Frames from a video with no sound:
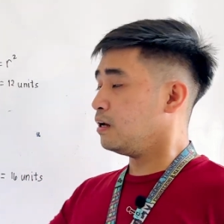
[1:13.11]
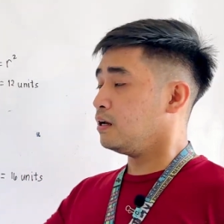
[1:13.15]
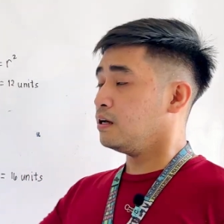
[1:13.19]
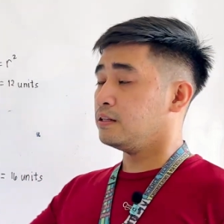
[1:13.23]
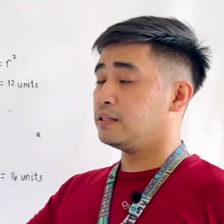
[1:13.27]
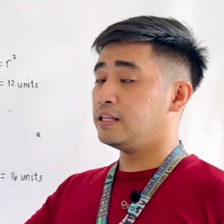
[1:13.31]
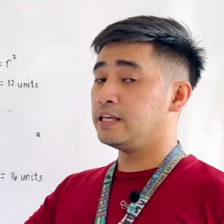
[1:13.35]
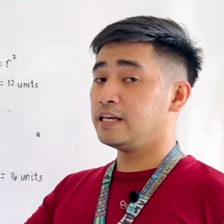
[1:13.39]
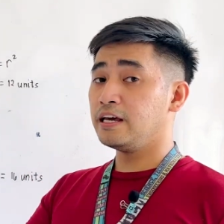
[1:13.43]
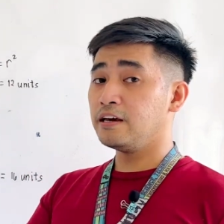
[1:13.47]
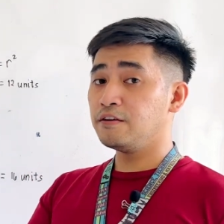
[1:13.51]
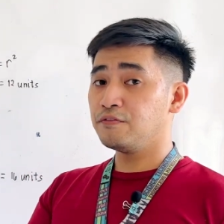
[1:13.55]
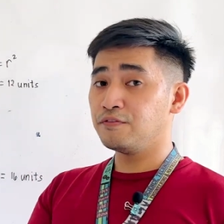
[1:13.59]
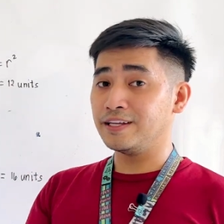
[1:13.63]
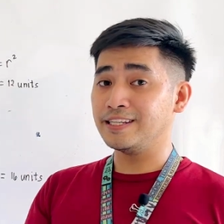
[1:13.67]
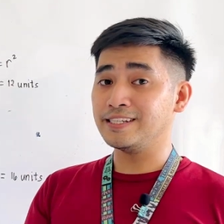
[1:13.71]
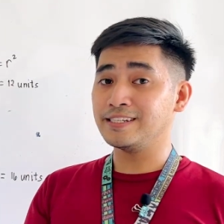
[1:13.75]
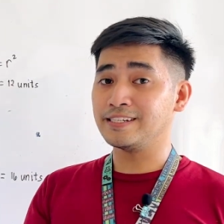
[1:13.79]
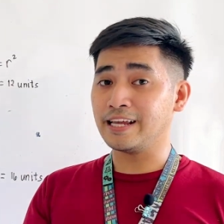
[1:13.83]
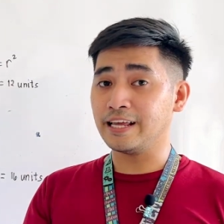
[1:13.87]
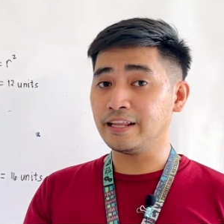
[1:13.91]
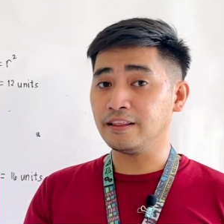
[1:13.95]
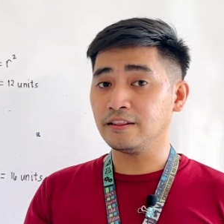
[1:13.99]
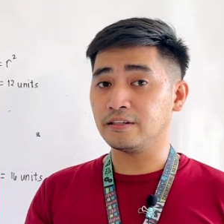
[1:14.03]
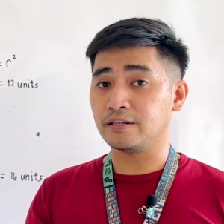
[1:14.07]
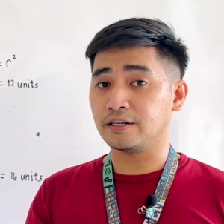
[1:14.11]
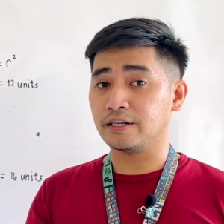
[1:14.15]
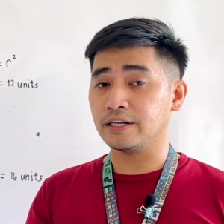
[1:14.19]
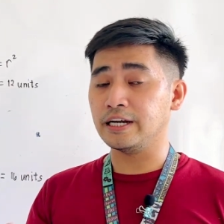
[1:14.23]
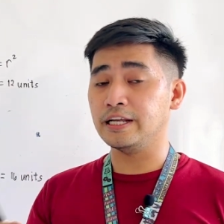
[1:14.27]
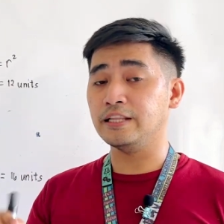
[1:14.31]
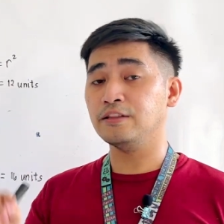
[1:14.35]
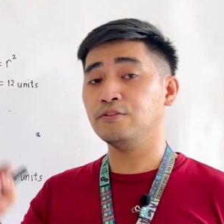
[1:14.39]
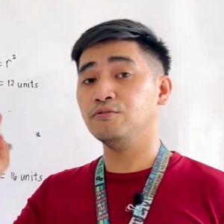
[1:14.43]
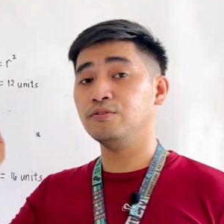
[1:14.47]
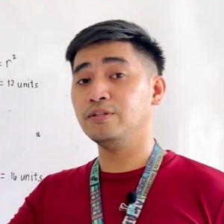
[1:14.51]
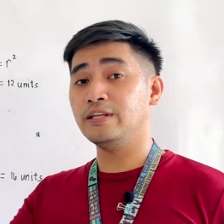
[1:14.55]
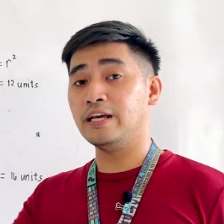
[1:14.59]
the given center
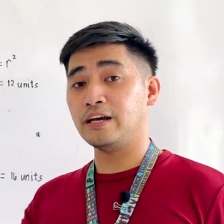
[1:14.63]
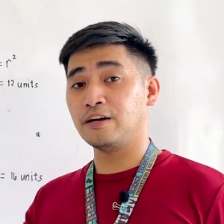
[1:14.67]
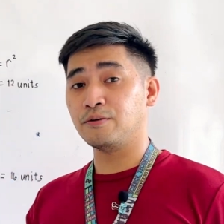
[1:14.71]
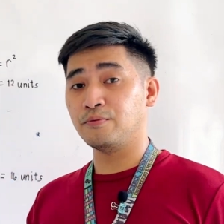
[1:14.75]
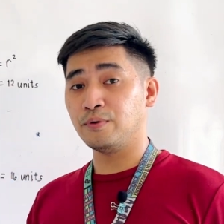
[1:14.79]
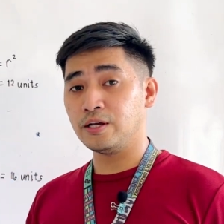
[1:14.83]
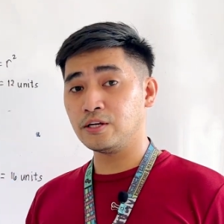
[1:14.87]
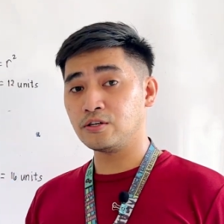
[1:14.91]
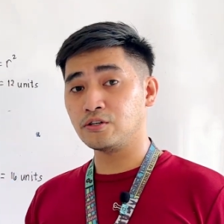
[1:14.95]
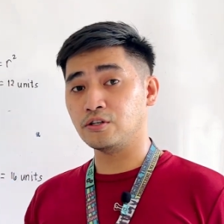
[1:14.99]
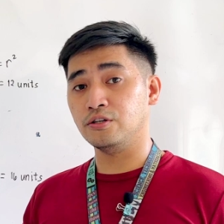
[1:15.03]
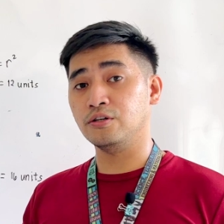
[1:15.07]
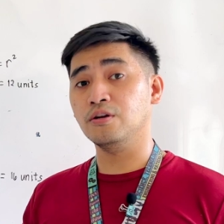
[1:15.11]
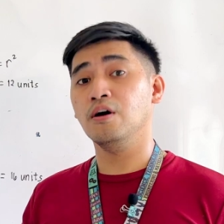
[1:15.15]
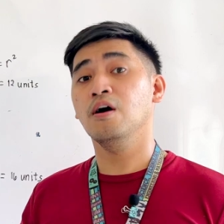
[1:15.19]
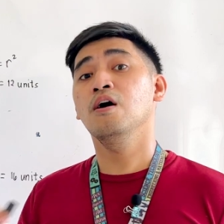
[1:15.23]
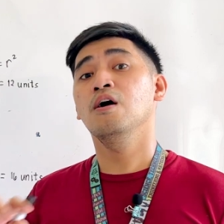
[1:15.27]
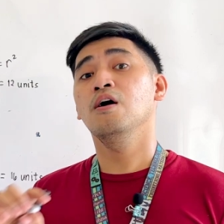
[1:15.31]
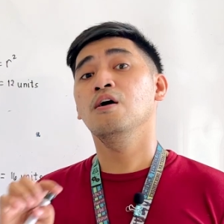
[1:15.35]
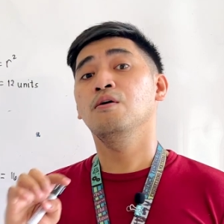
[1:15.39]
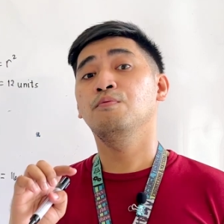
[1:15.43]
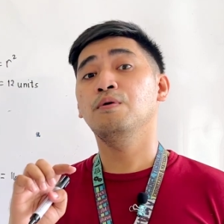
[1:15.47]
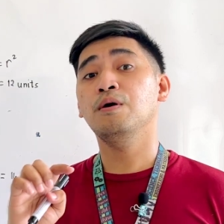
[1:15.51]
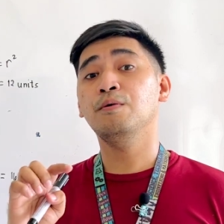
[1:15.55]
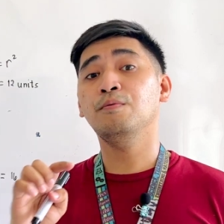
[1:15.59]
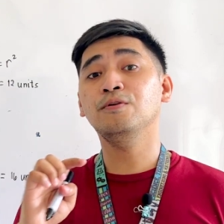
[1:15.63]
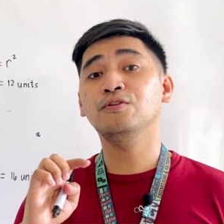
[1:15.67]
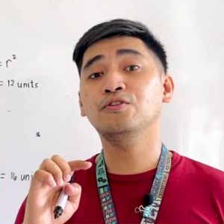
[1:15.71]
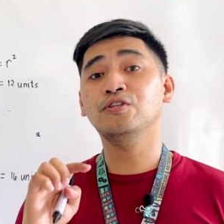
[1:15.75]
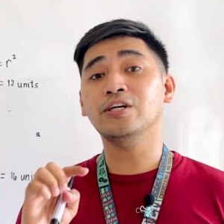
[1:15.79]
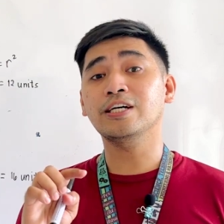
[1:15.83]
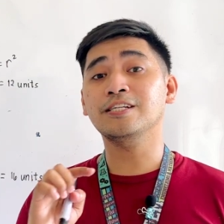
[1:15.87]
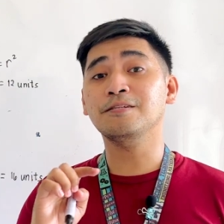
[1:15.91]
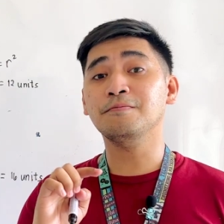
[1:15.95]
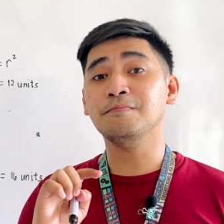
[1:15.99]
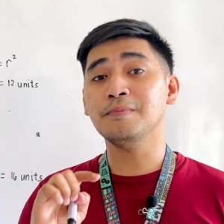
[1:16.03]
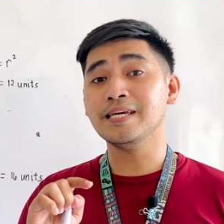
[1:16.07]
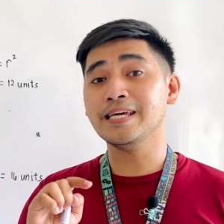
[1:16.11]
into the equation, we will
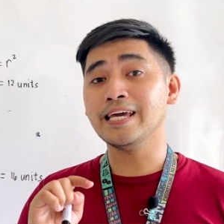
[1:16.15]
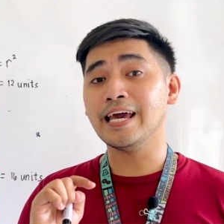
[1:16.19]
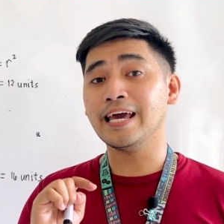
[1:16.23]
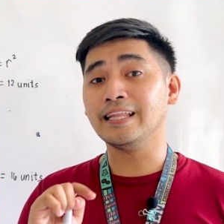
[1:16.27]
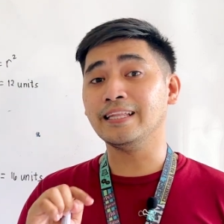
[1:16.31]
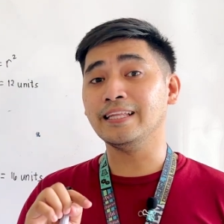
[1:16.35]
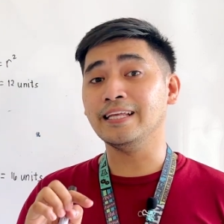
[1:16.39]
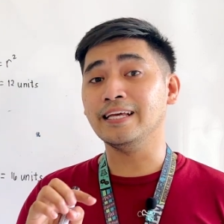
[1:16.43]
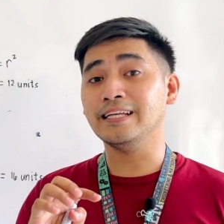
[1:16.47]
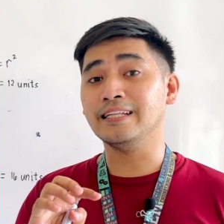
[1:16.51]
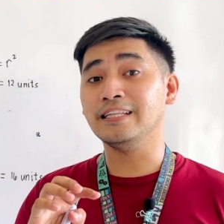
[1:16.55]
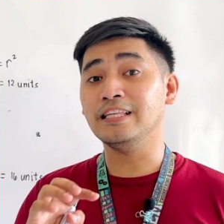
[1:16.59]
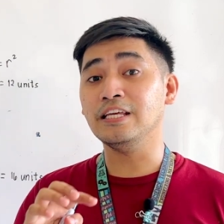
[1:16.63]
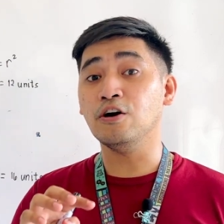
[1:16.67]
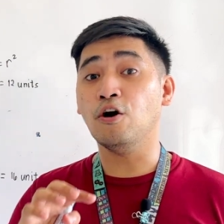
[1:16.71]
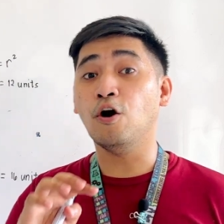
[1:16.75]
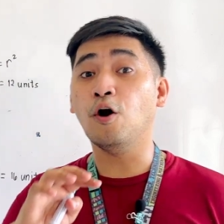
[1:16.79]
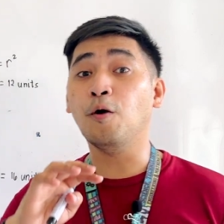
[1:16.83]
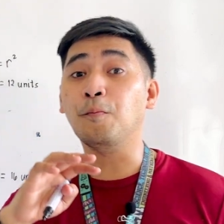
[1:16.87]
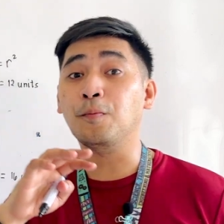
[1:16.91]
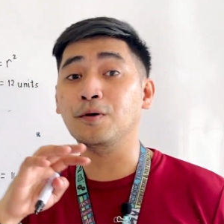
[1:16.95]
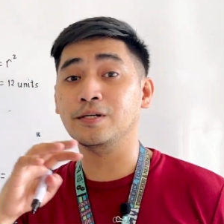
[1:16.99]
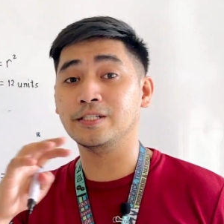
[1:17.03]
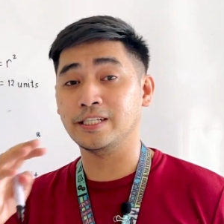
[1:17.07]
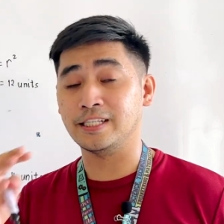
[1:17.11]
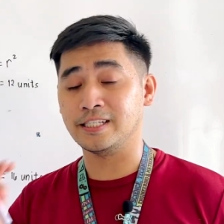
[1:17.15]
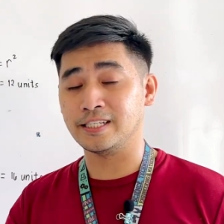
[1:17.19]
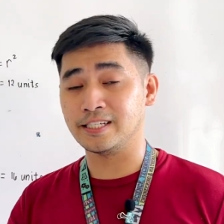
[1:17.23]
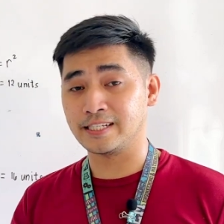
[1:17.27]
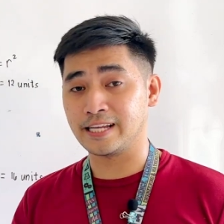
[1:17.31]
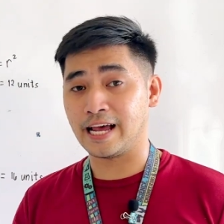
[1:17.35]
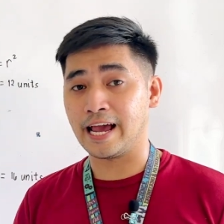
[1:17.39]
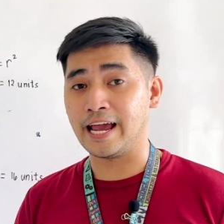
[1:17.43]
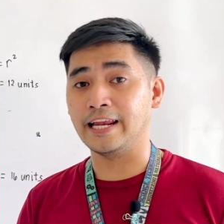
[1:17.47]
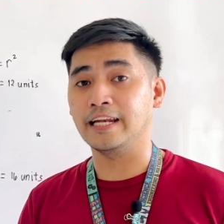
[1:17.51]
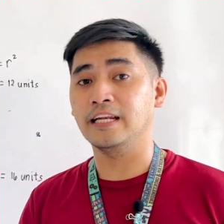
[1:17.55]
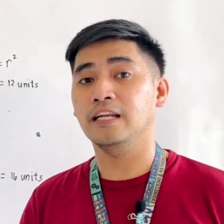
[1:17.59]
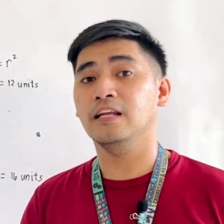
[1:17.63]
just be getting the opposite
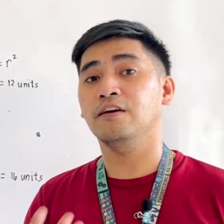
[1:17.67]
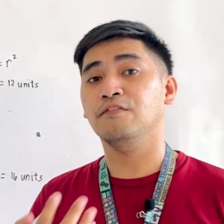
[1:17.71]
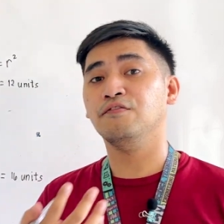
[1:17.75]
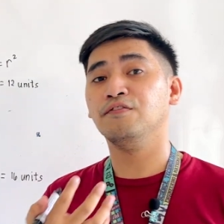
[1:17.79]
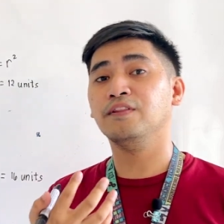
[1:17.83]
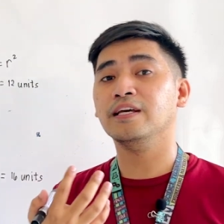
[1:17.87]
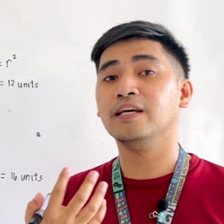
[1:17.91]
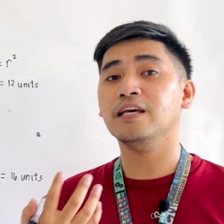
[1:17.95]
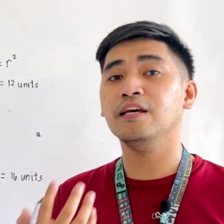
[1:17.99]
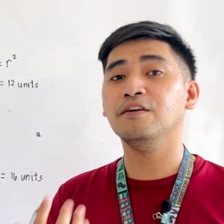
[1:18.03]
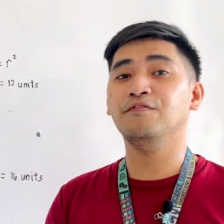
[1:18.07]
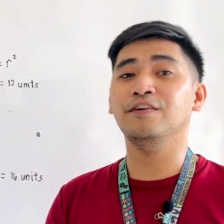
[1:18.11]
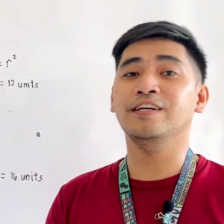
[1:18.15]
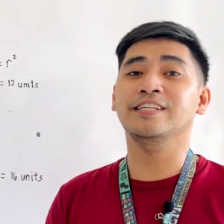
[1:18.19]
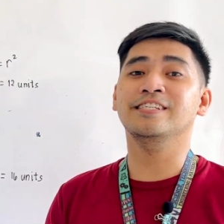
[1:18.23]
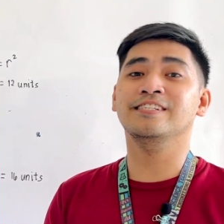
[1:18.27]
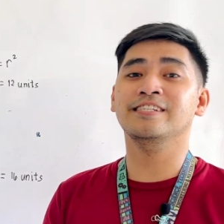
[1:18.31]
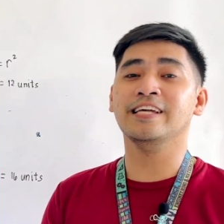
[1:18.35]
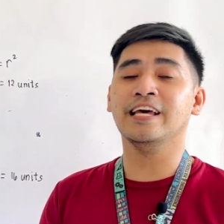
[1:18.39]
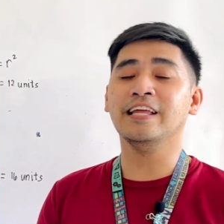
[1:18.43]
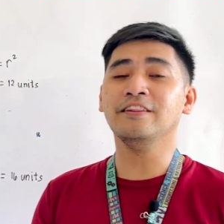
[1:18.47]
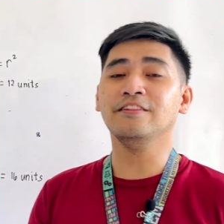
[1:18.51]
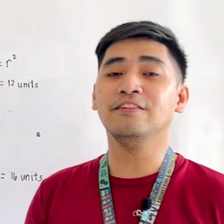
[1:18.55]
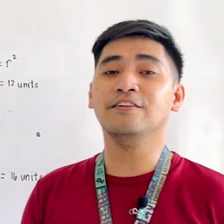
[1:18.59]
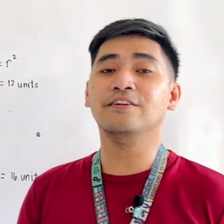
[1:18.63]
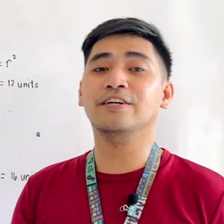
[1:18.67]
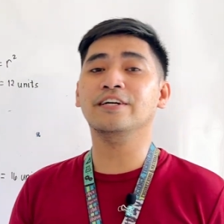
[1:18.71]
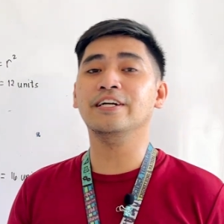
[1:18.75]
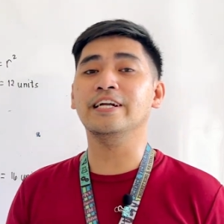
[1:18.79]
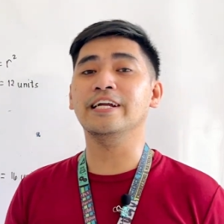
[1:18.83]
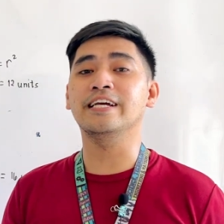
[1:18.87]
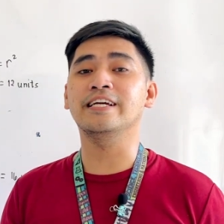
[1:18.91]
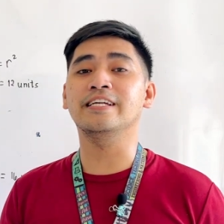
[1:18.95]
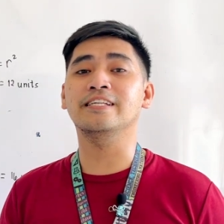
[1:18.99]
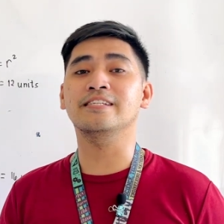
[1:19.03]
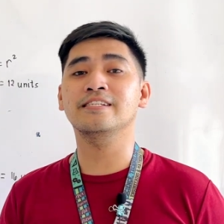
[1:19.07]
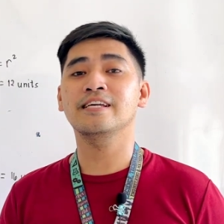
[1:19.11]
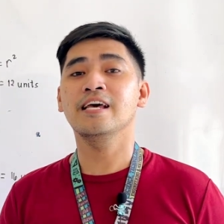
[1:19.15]
sign. If the given center
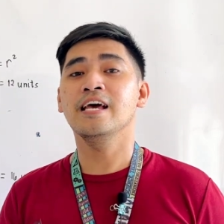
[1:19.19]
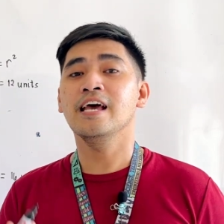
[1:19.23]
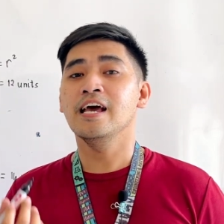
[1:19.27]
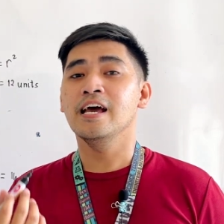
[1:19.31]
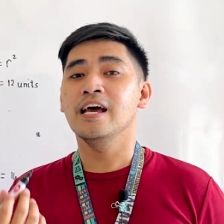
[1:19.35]
is